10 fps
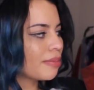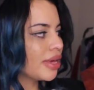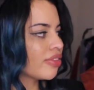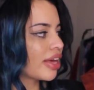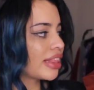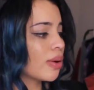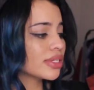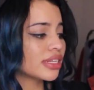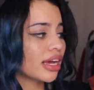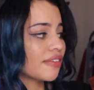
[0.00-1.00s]
I mean, like that
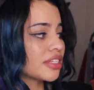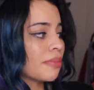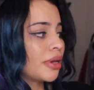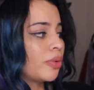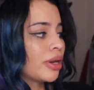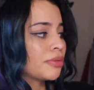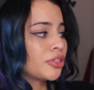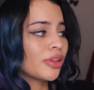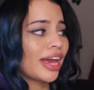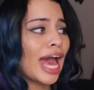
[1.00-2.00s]
would suck if somebody went up
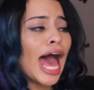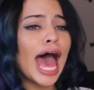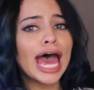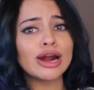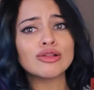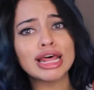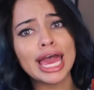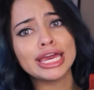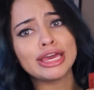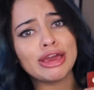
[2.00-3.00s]
to you like, I don't like